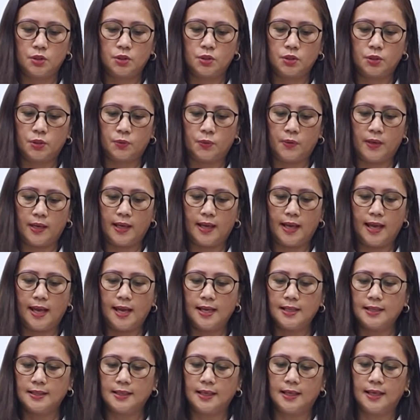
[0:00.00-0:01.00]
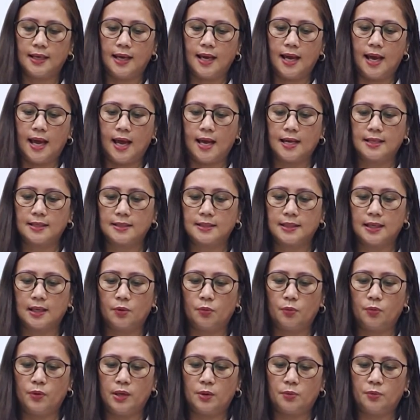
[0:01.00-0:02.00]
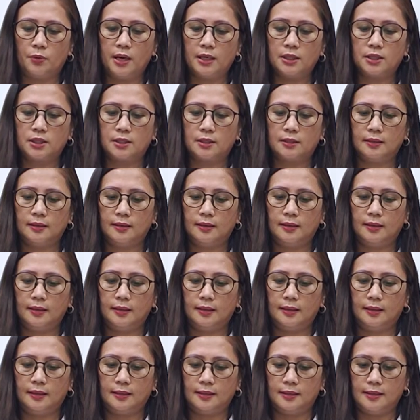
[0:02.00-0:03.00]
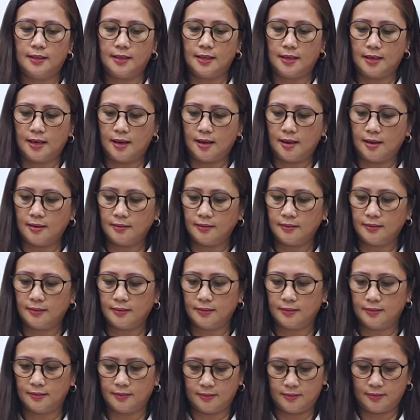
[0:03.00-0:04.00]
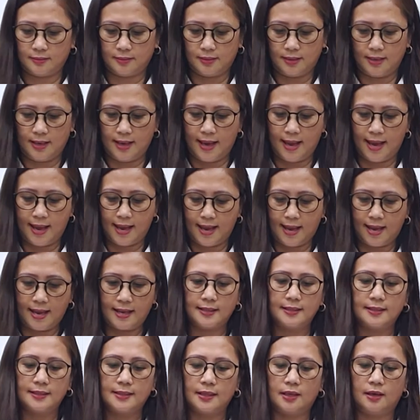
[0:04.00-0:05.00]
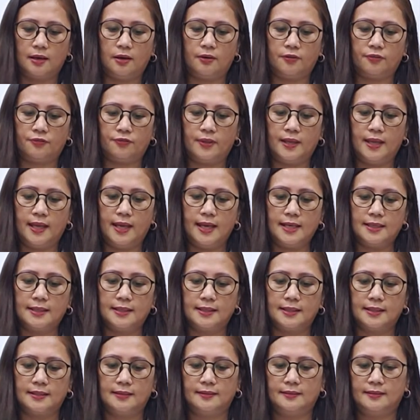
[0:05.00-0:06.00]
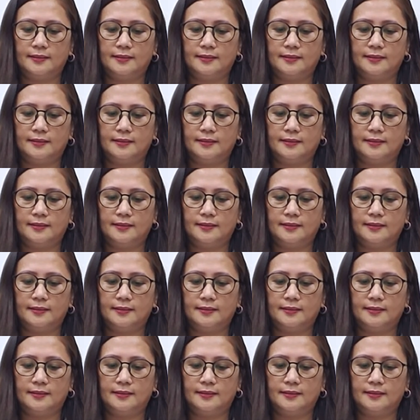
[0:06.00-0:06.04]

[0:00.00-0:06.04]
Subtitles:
doing it until we reach the end of this